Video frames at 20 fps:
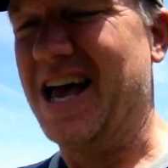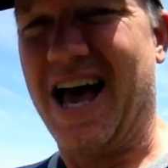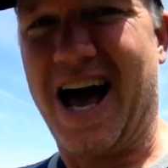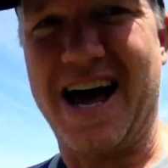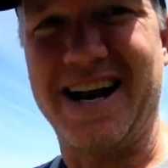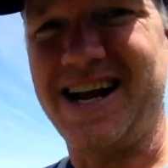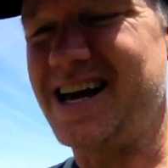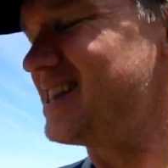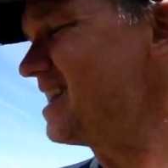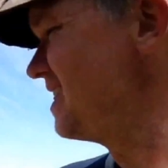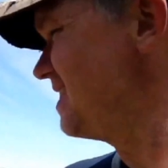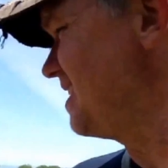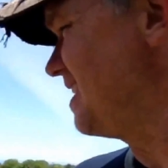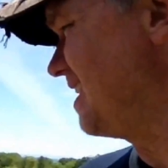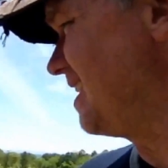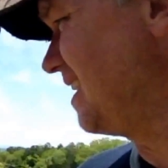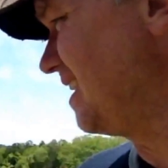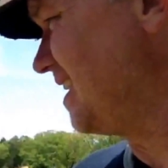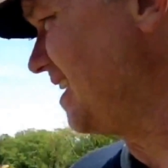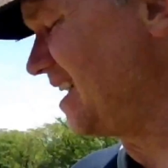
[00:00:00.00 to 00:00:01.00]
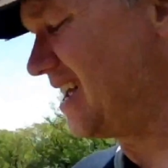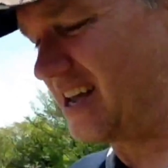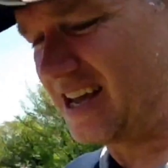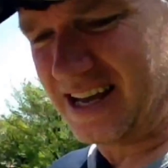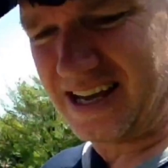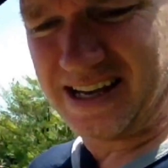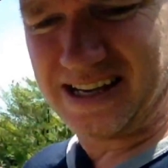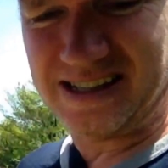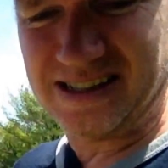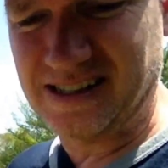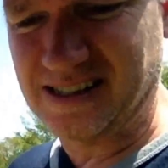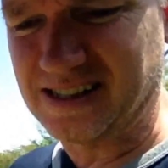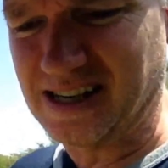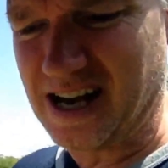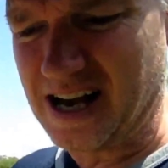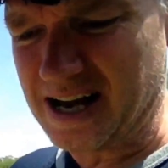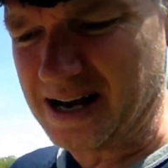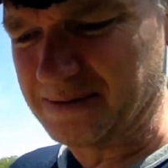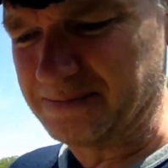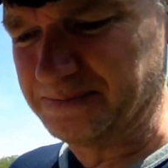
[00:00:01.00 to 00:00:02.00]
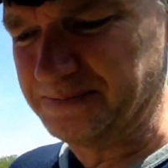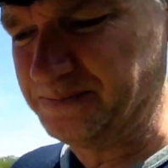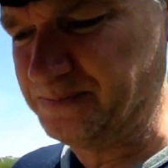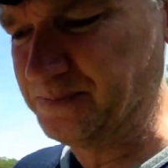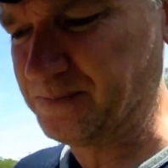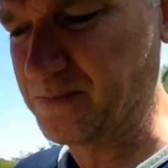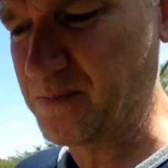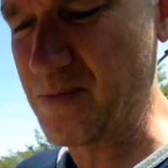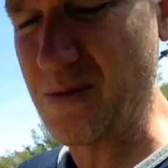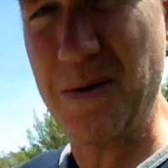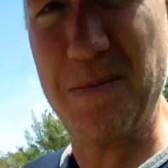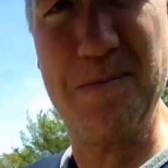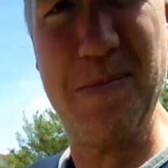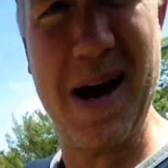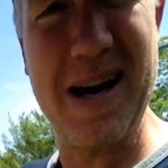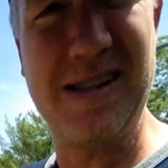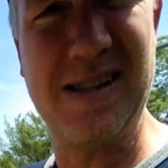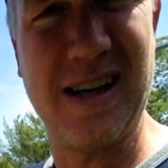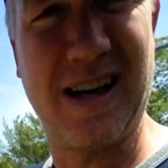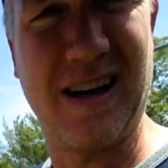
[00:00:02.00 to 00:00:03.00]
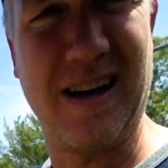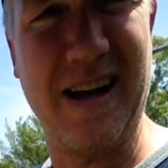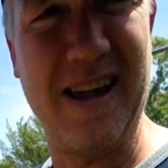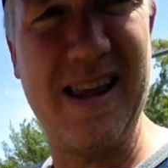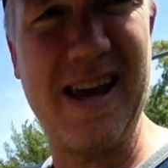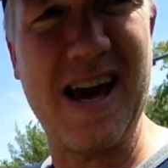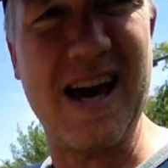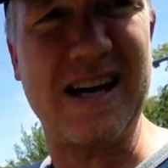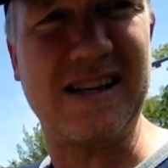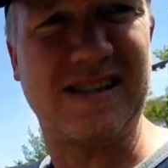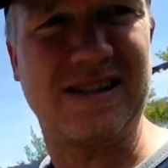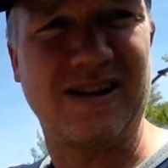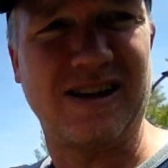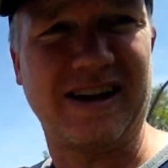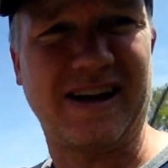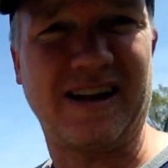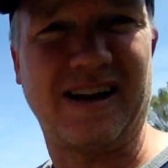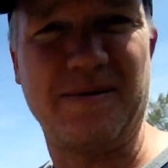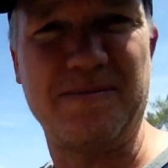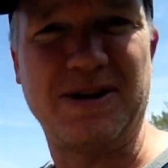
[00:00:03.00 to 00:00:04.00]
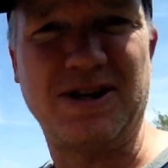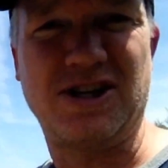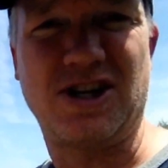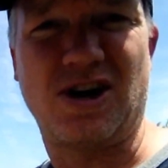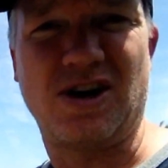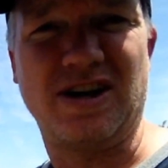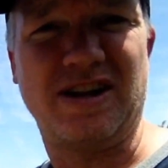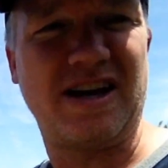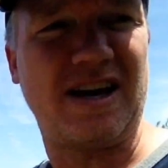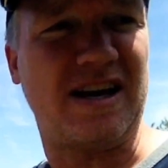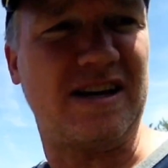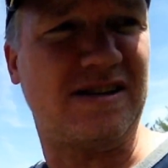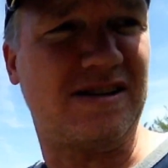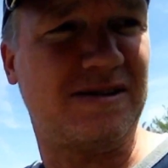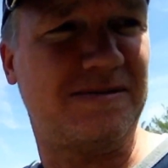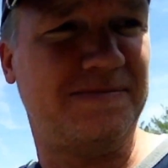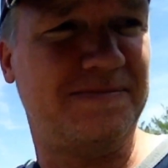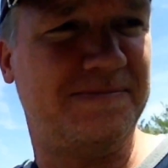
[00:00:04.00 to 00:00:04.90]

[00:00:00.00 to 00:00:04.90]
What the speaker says: Another thing is basically this. Like, let me show you this.